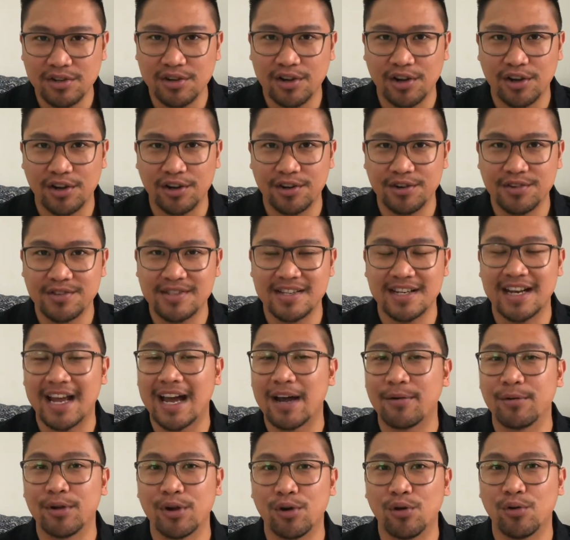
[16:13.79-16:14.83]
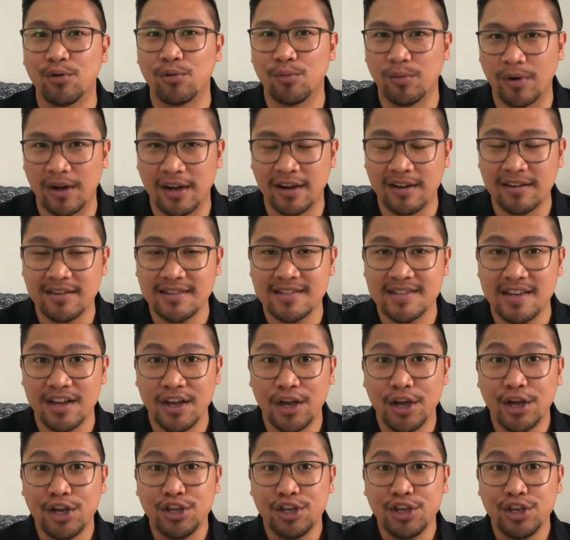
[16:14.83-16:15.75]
codes and how it all works,